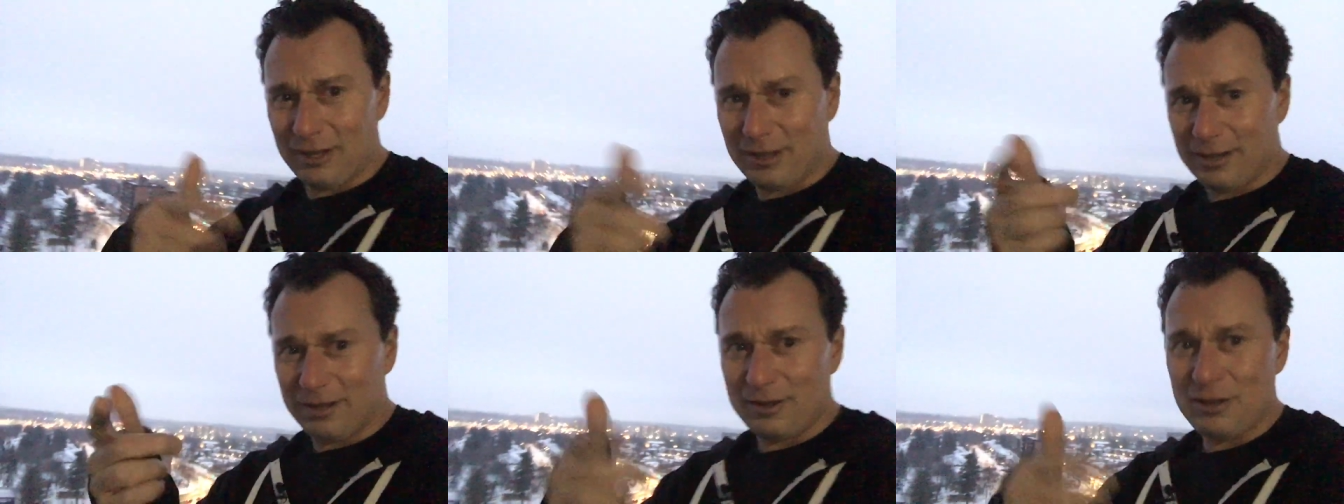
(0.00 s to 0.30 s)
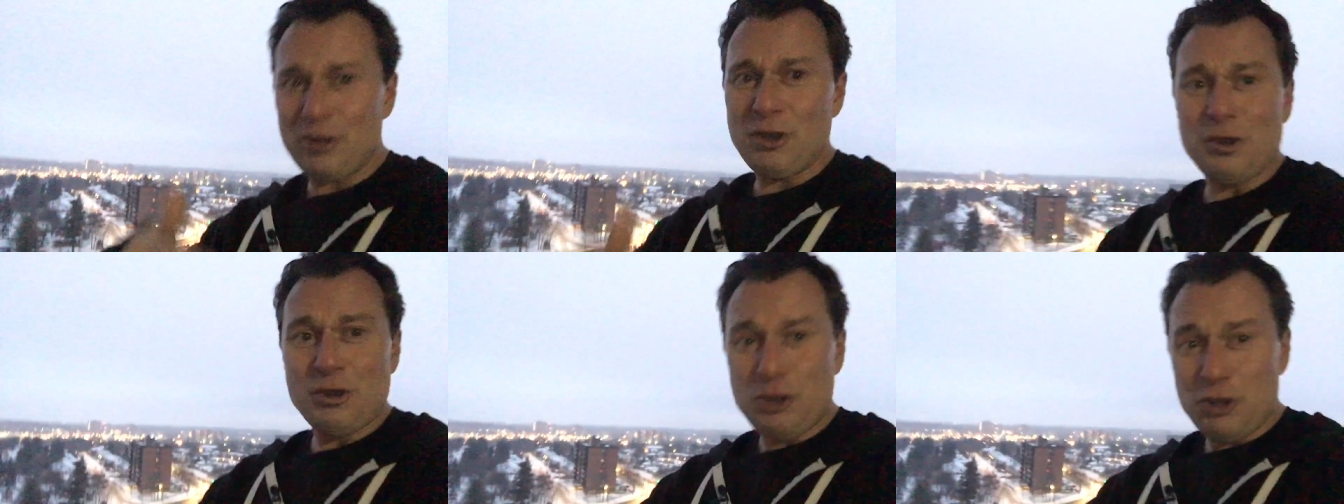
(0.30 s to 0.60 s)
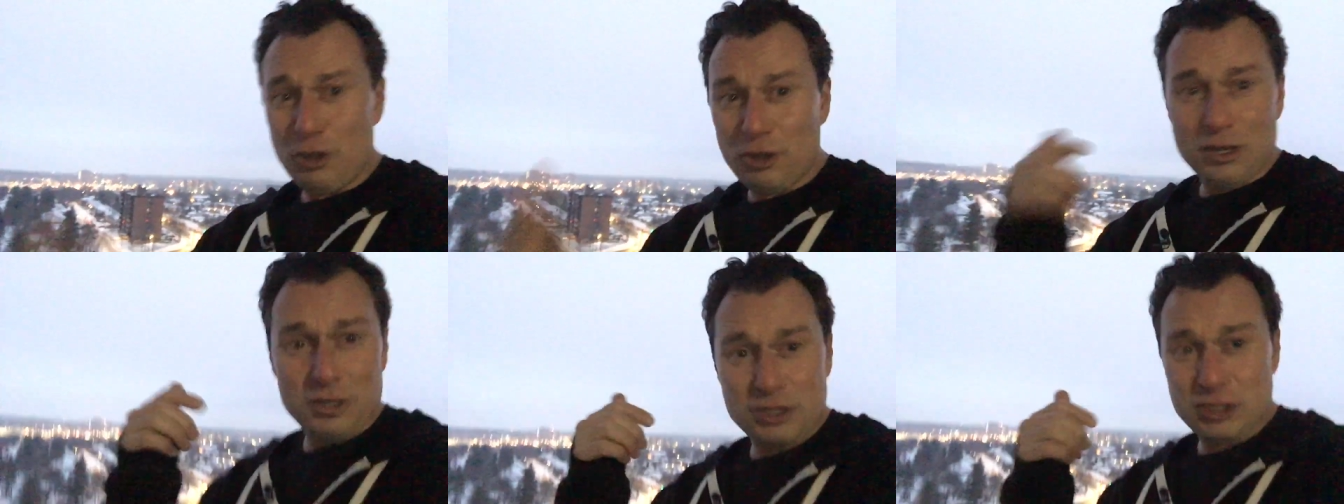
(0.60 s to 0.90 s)
Uh,
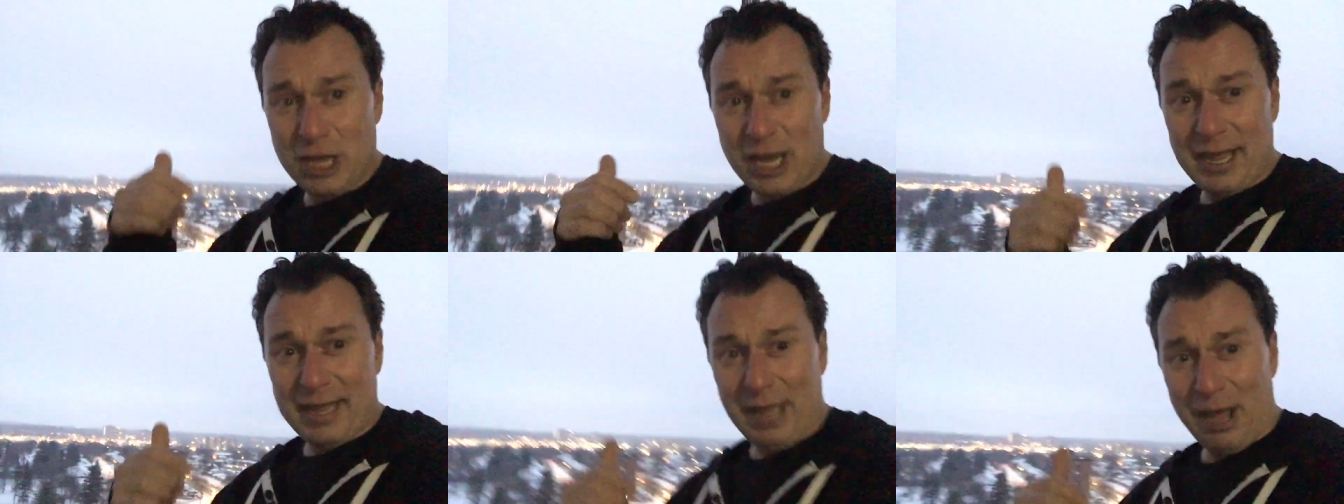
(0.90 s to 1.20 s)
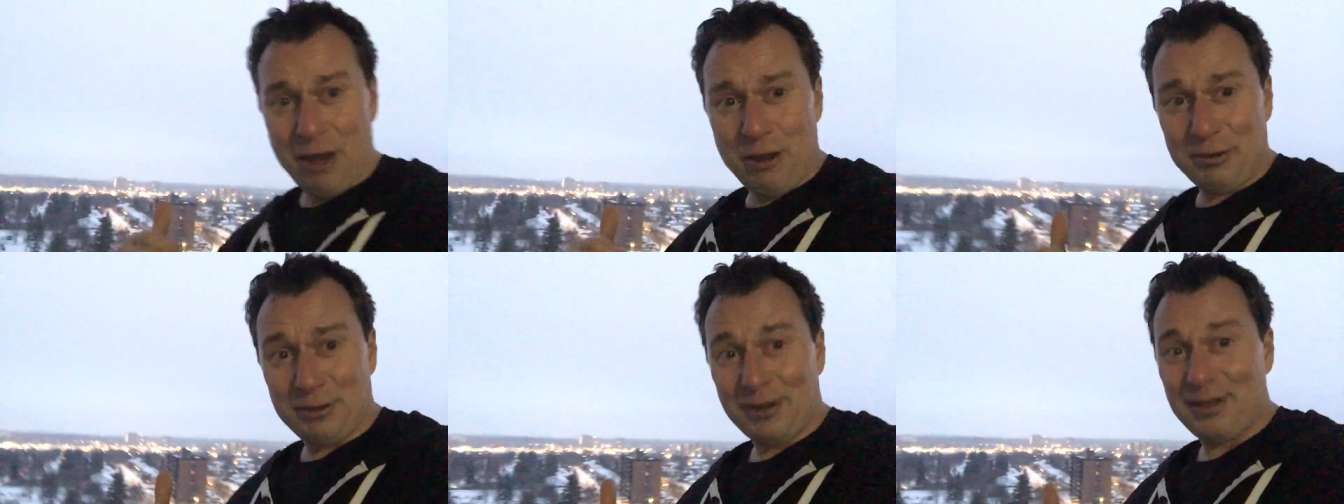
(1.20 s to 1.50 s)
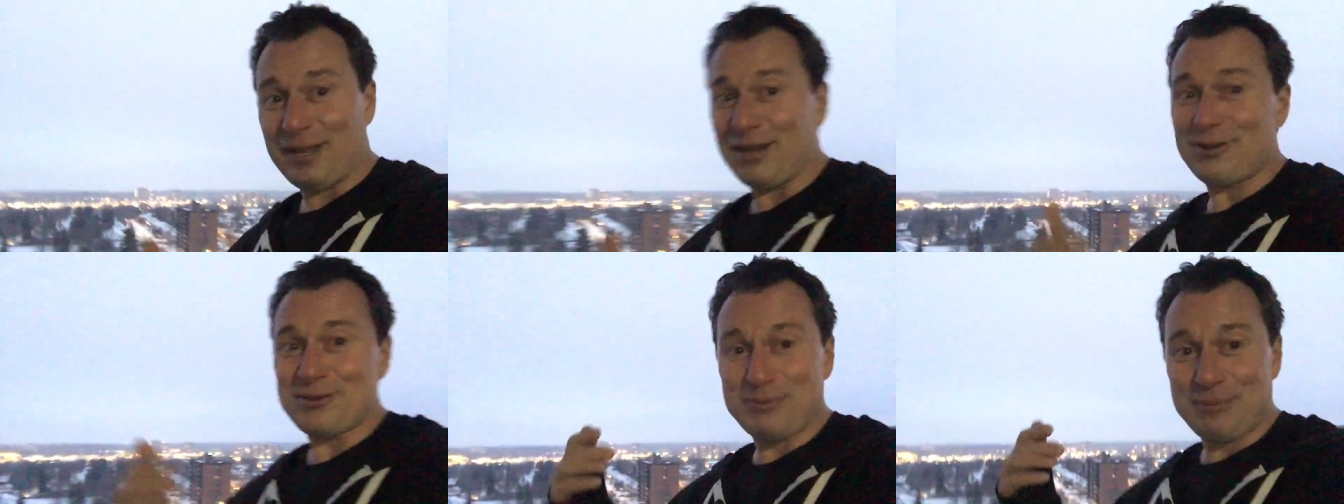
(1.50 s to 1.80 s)
you could check out,
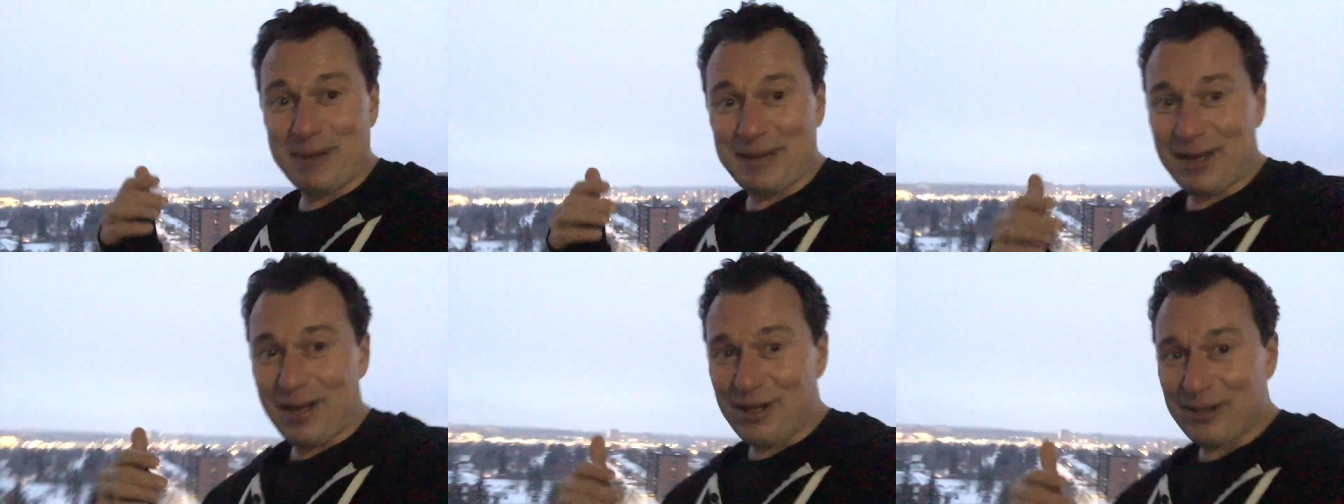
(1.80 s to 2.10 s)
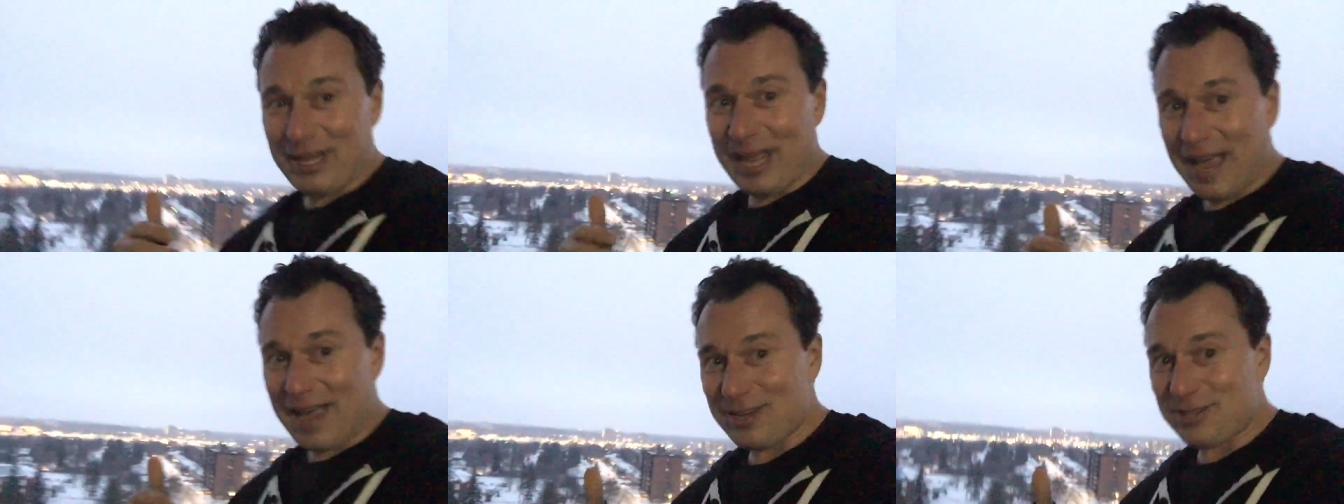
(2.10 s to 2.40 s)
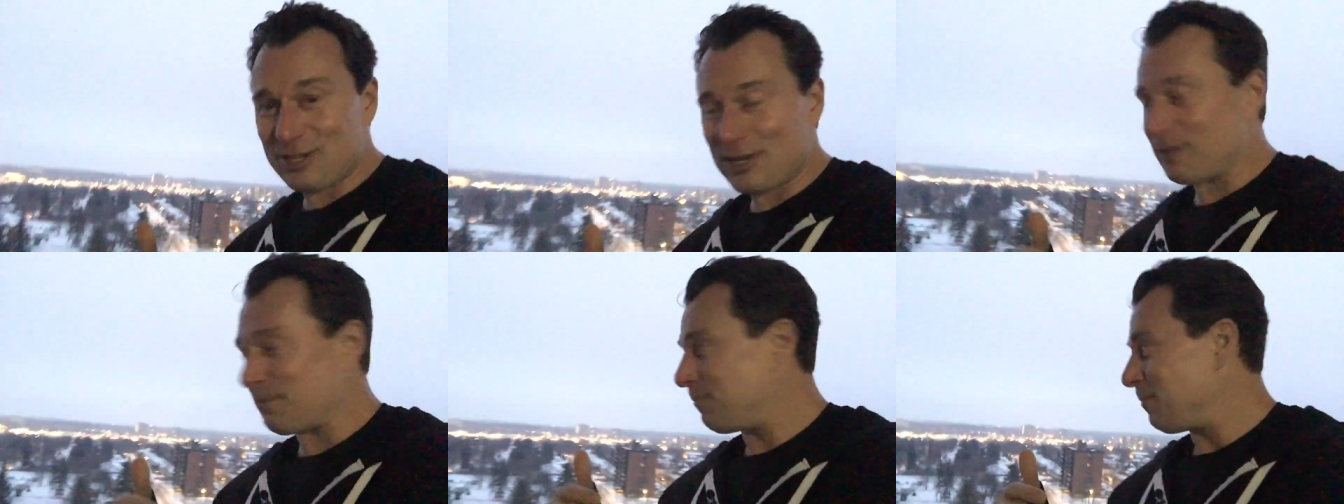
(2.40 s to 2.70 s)
here's my call to
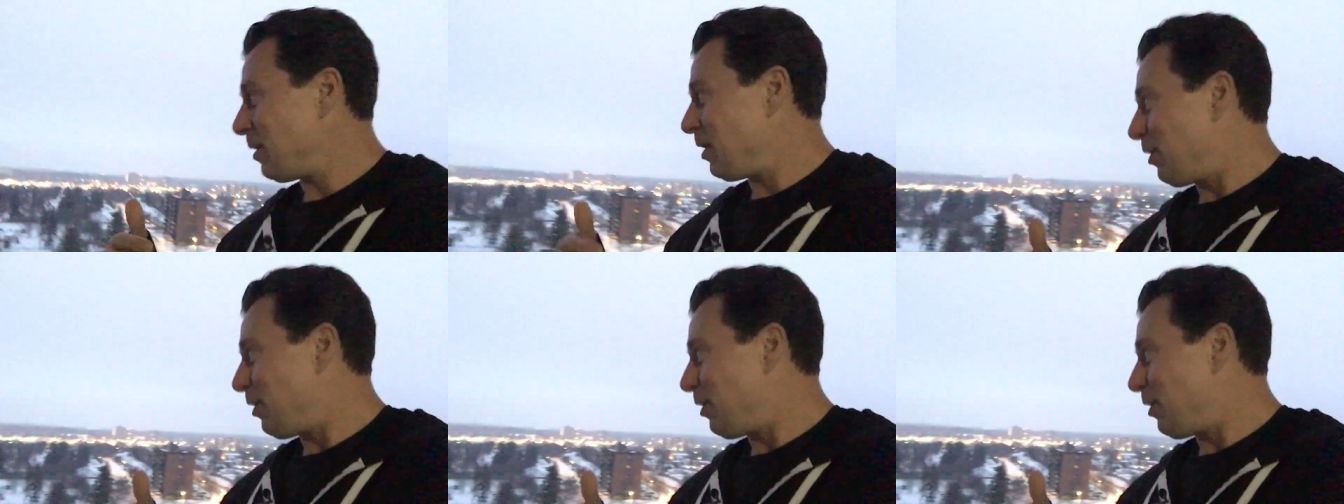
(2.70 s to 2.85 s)
action.